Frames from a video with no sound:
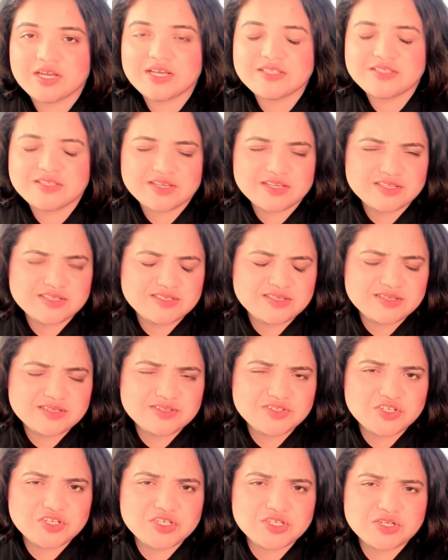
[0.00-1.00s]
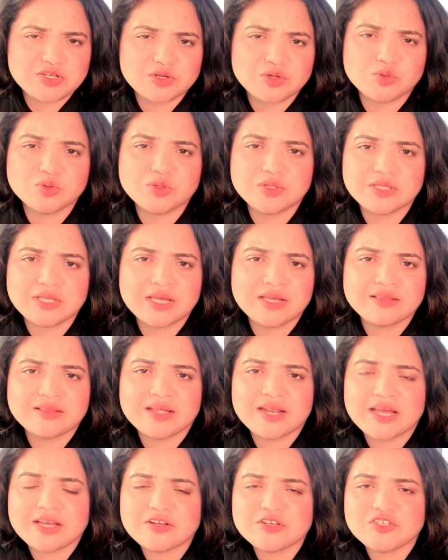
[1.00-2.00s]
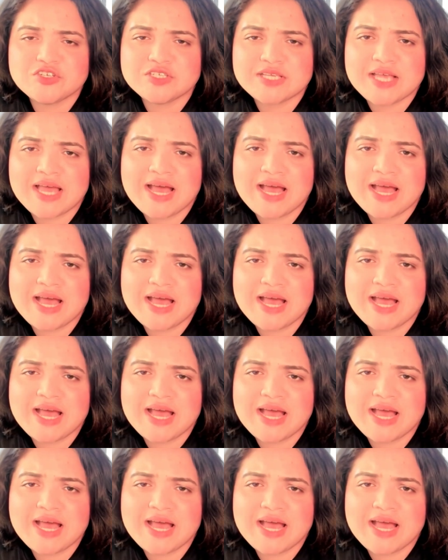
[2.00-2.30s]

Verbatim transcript: It isn't just a cool thing that I could just